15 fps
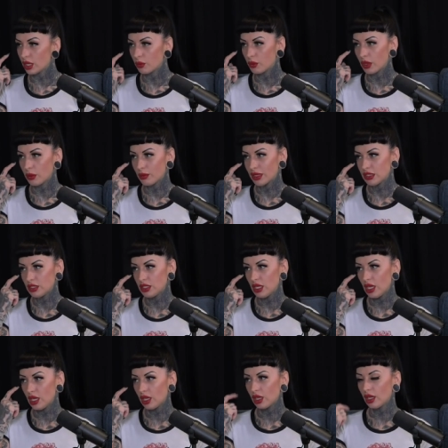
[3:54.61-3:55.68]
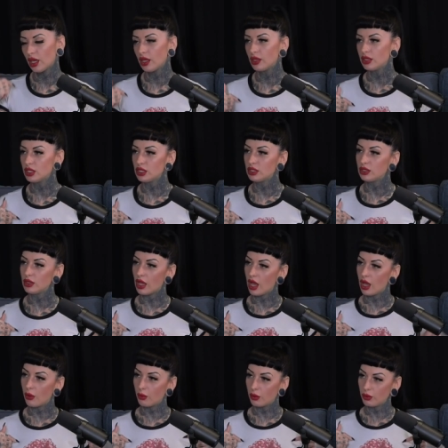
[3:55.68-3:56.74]
like one in my cheek and
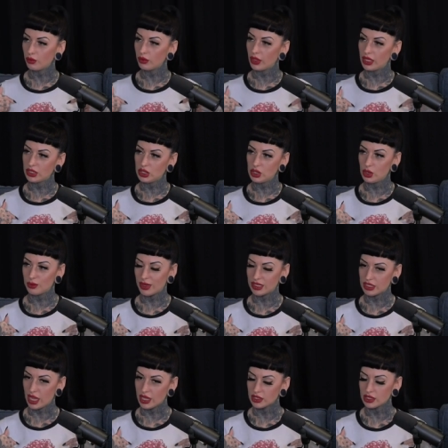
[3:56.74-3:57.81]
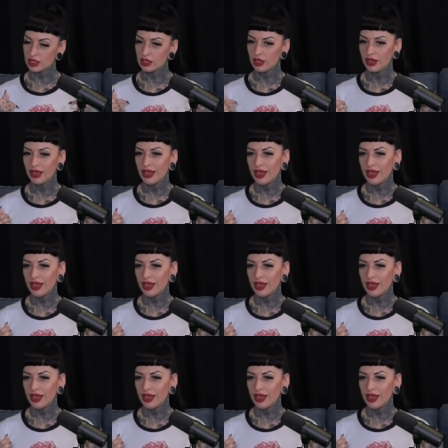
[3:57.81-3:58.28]
um, like two in my chest.